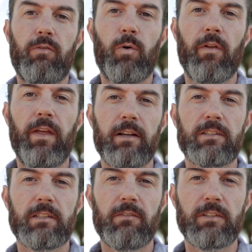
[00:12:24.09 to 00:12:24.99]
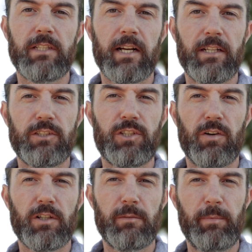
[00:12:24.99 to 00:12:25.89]
4,000th of a second
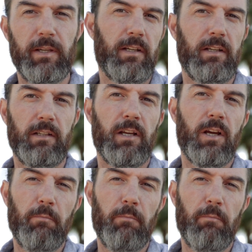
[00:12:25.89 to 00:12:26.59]
shutter speed,